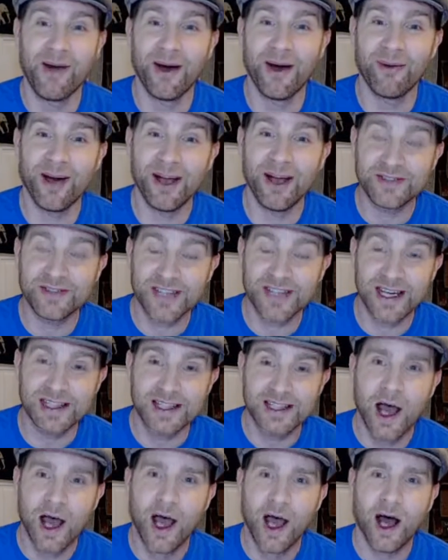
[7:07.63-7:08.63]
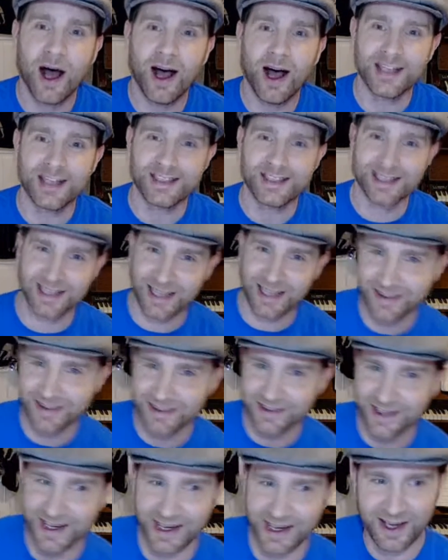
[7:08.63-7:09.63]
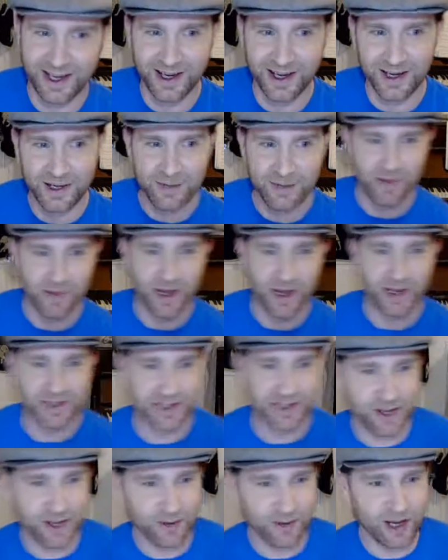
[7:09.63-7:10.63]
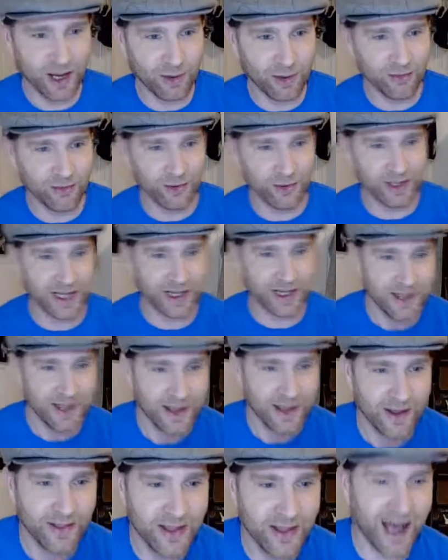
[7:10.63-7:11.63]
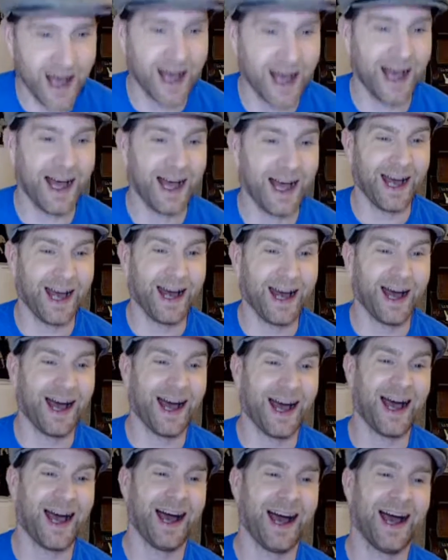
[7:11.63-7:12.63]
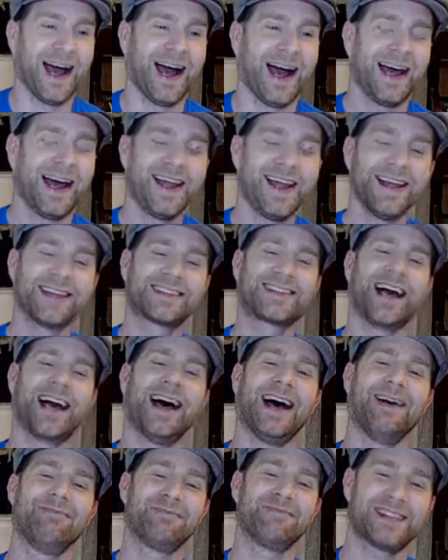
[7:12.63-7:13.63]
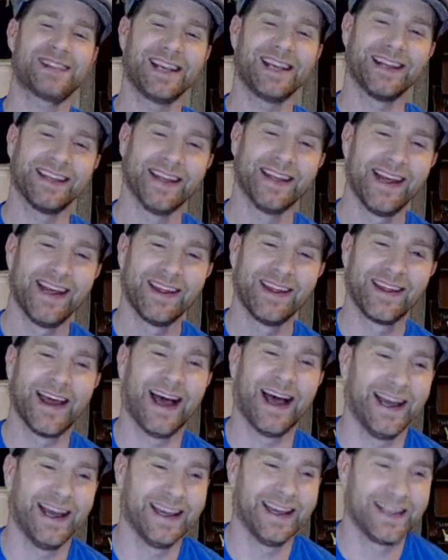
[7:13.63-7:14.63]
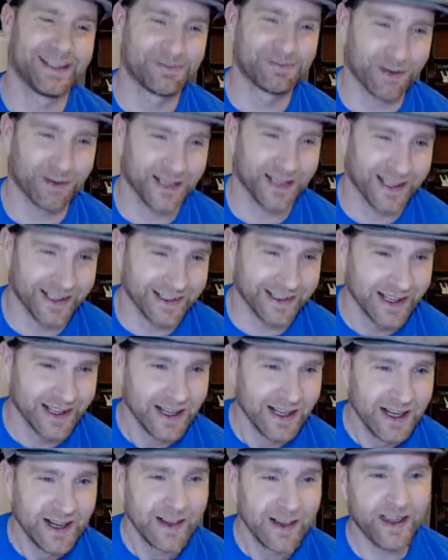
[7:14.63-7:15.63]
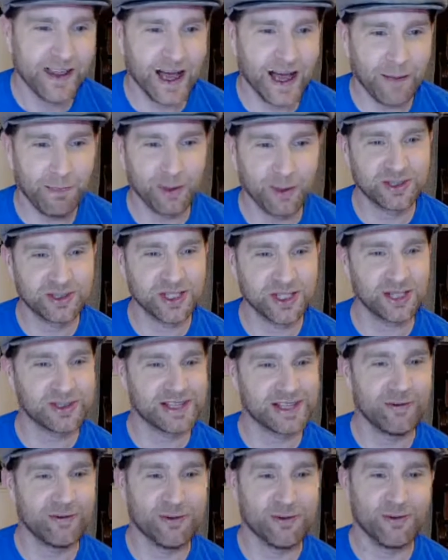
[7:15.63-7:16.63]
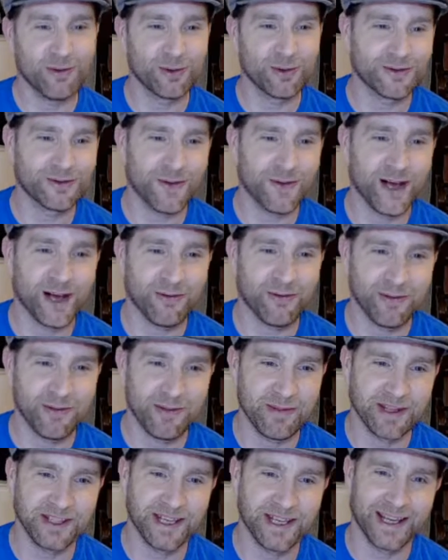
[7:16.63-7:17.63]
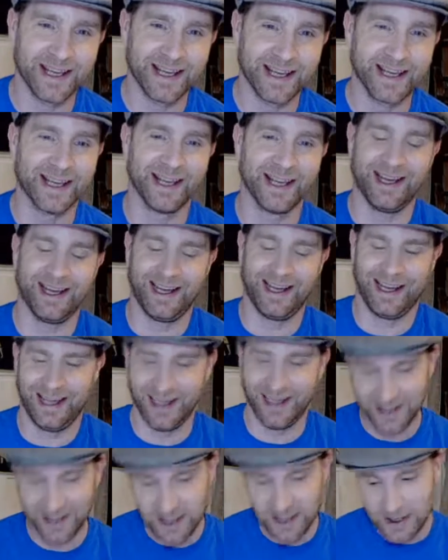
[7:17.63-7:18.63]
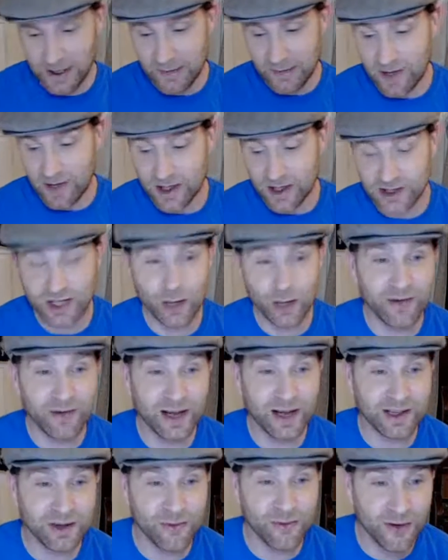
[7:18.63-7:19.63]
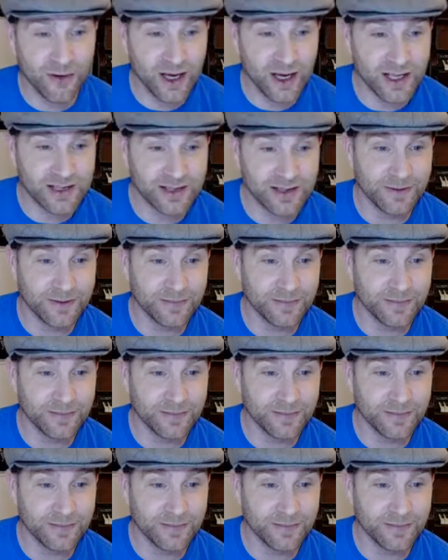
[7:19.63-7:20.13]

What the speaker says: wife says Icelandic. So there we go. We've already had... Yeah. Tamsin. That is brilliant. The apple juice never falls far from the knee. So we've had the first...